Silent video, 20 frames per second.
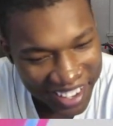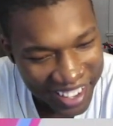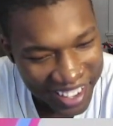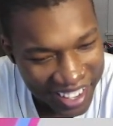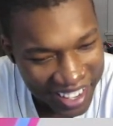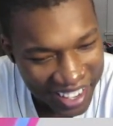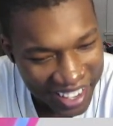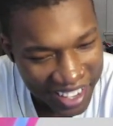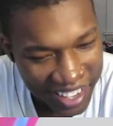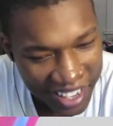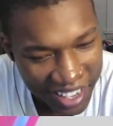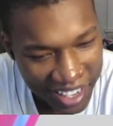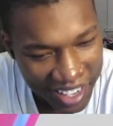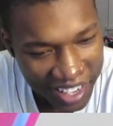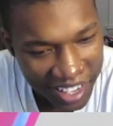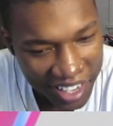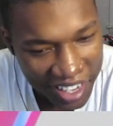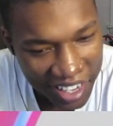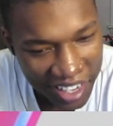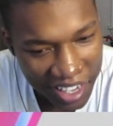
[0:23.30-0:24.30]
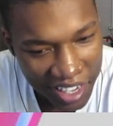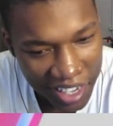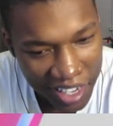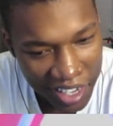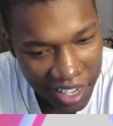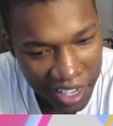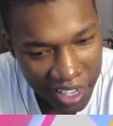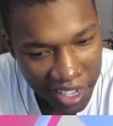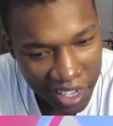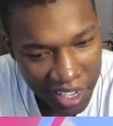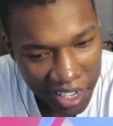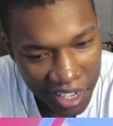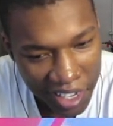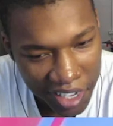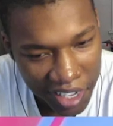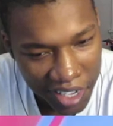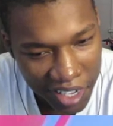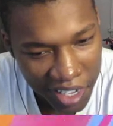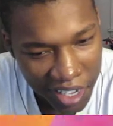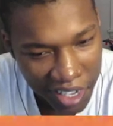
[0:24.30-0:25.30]

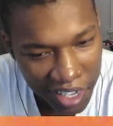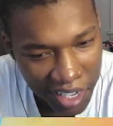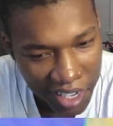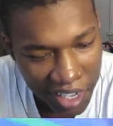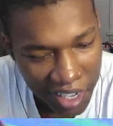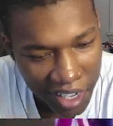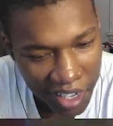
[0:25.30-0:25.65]
Nobody speaks.